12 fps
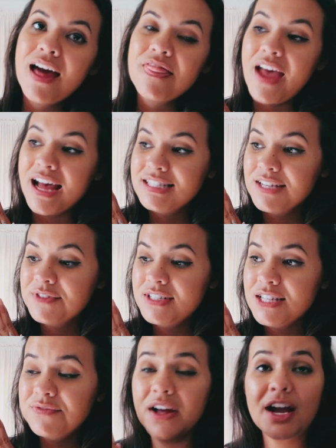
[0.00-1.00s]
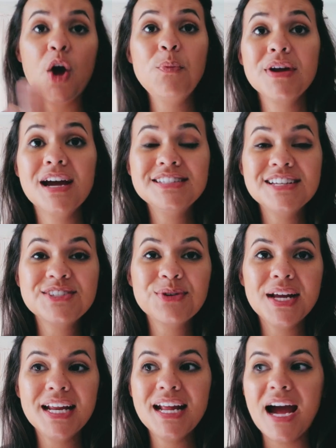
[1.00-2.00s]
that's it for today's vlog. I hope you guys
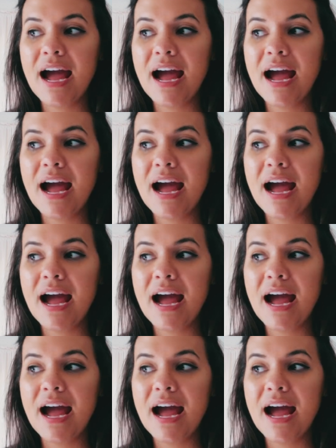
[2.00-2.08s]
enjoyed it.